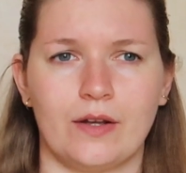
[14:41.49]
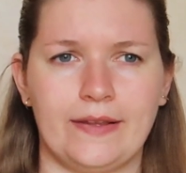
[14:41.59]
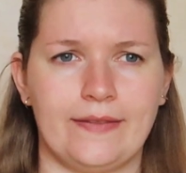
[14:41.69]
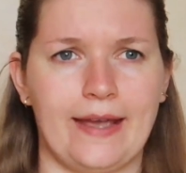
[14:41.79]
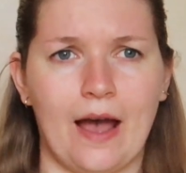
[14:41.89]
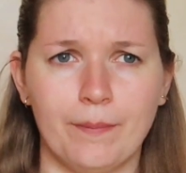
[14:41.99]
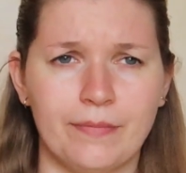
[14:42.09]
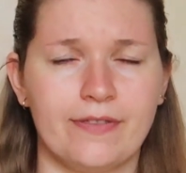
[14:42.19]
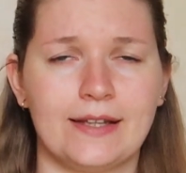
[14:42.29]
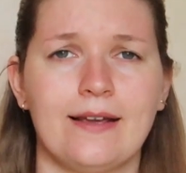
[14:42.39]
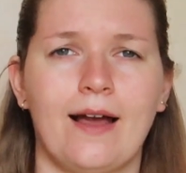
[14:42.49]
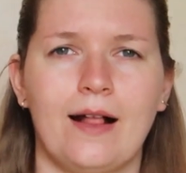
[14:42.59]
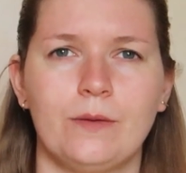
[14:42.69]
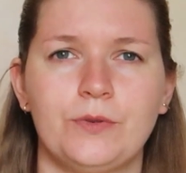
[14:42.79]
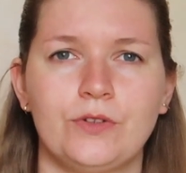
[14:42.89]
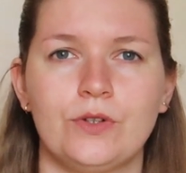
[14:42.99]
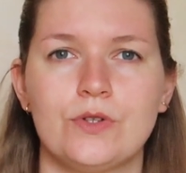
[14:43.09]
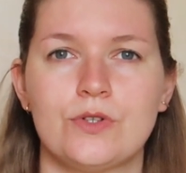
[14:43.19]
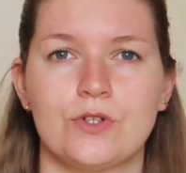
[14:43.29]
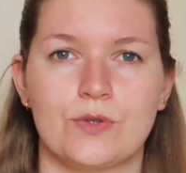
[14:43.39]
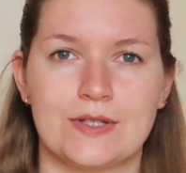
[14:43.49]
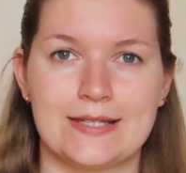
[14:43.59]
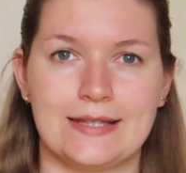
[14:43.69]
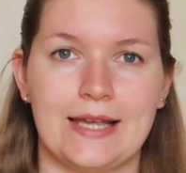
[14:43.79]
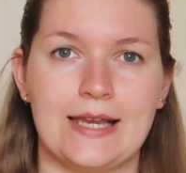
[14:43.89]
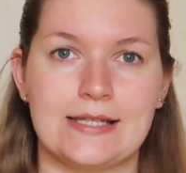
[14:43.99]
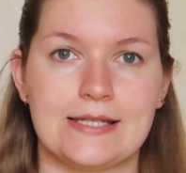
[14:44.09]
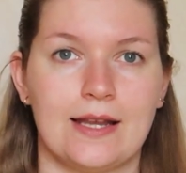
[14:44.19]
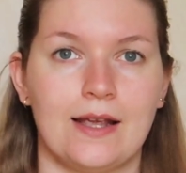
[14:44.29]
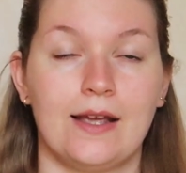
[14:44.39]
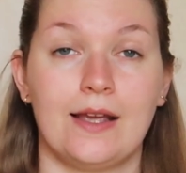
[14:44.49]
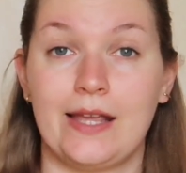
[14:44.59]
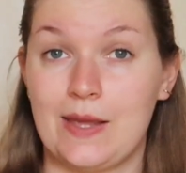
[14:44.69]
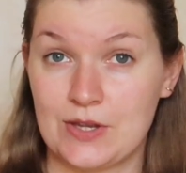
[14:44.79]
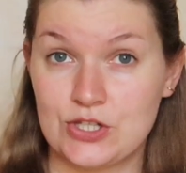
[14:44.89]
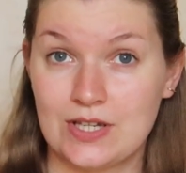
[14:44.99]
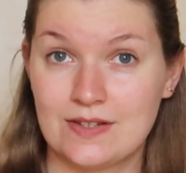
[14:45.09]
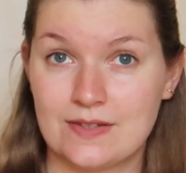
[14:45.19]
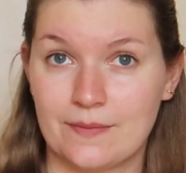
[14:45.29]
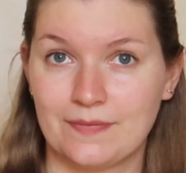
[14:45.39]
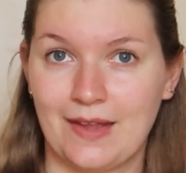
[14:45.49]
in the app that helps you to translate images,